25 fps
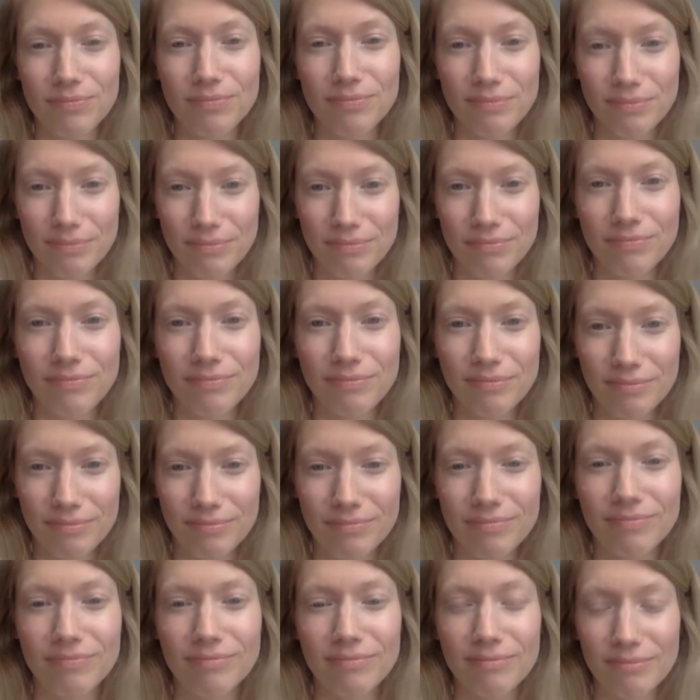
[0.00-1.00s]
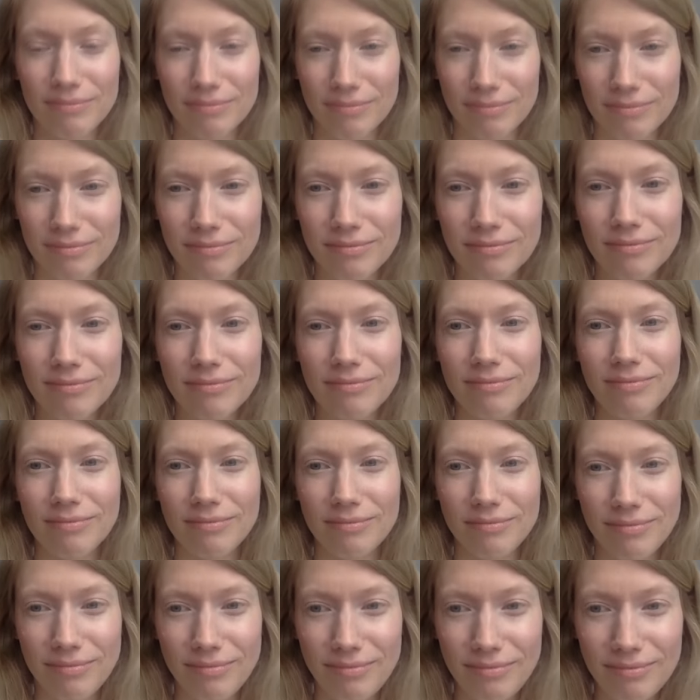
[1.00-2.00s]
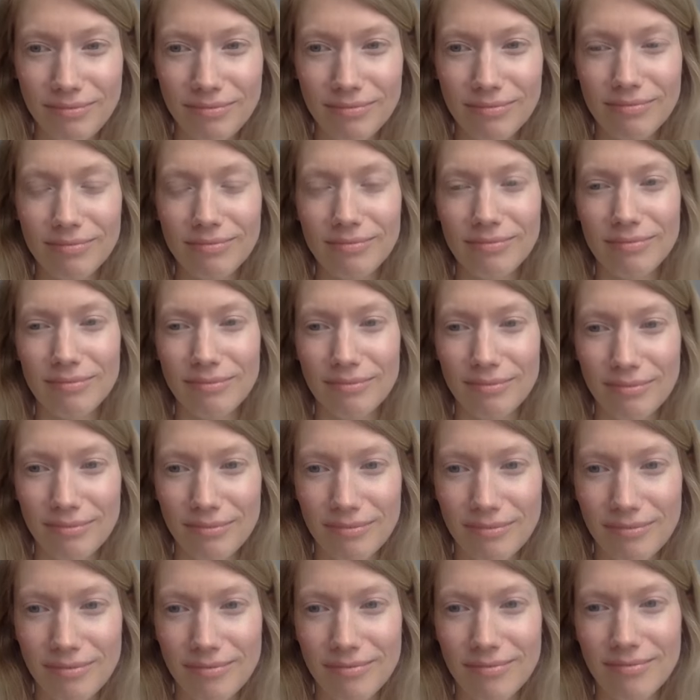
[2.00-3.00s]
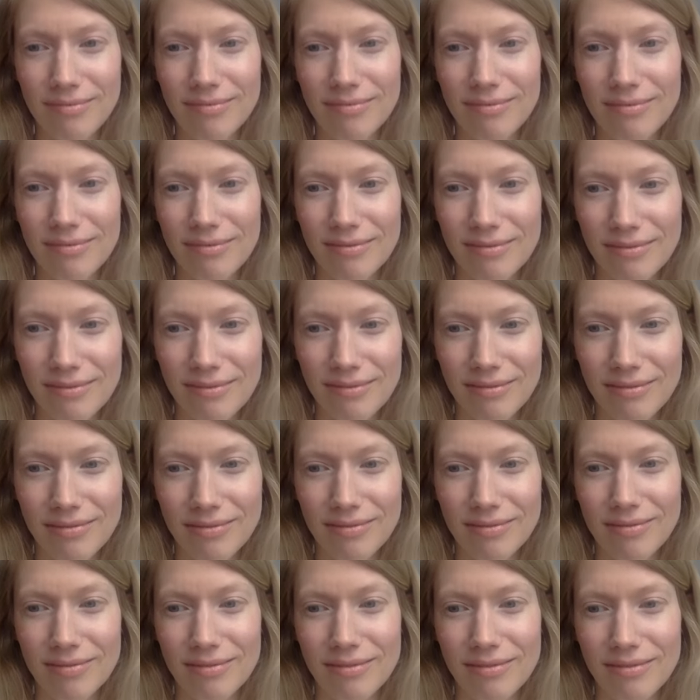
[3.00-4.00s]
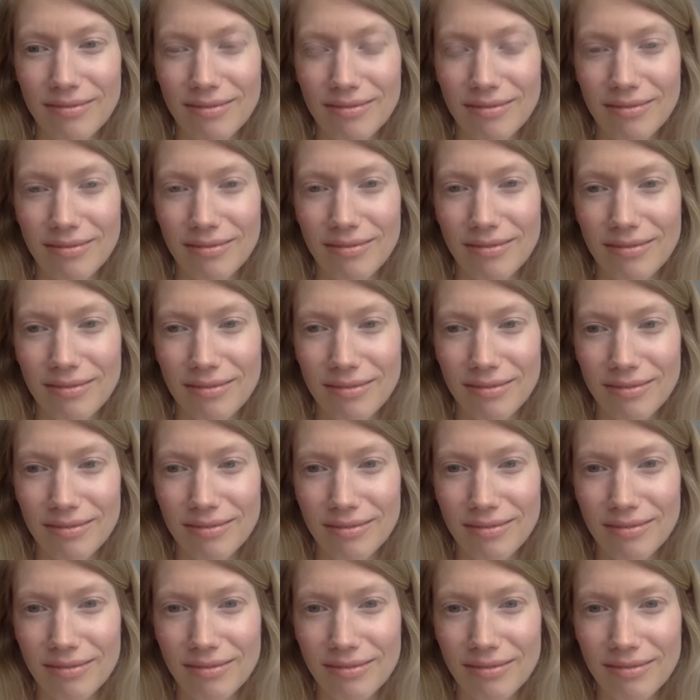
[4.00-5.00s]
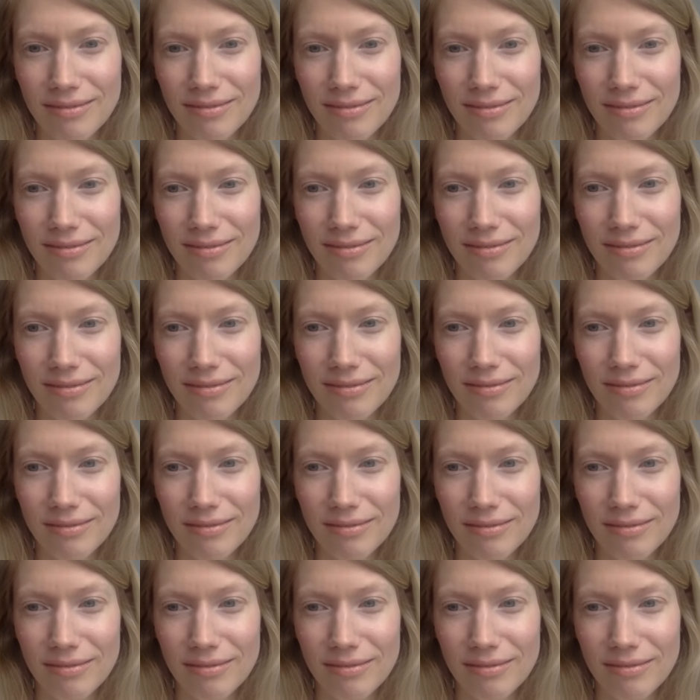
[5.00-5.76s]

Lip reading: (not speaking)